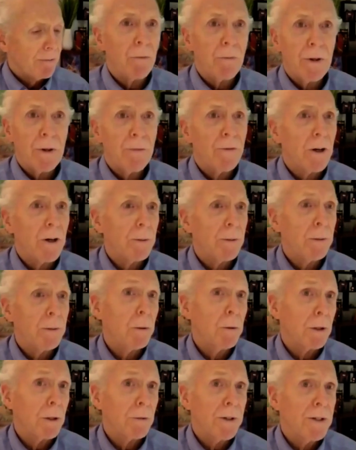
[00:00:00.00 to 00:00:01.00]
People
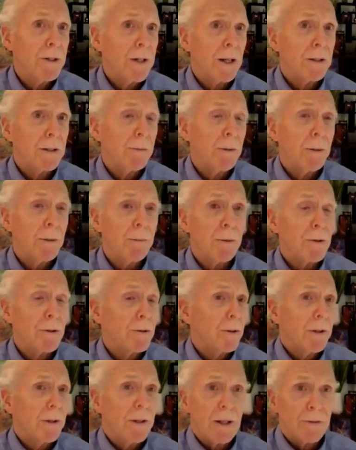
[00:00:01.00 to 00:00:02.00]
invariably want to reach out to
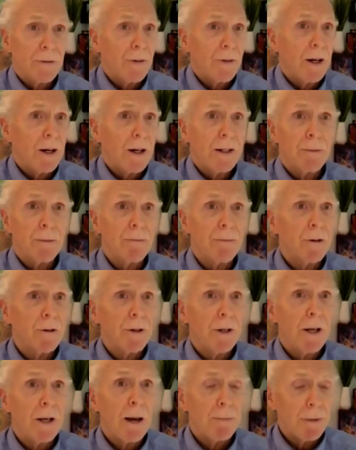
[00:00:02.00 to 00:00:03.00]
me personally. That's fine.
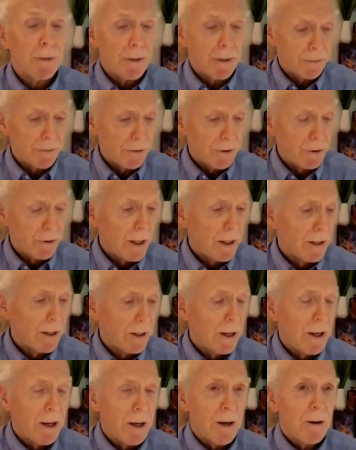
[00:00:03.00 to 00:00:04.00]
We're very happy to do
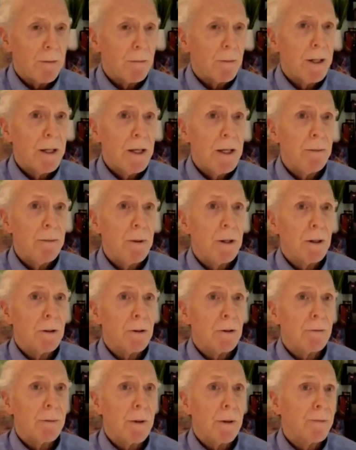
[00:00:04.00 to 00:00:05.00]
that. My
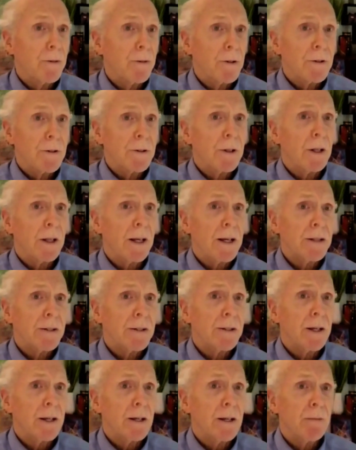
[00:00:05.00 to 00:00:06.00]
email is my first
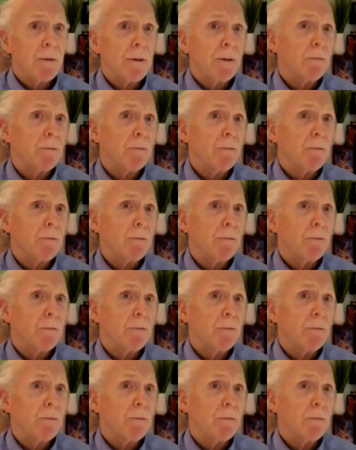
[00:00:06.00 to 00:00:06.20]
and last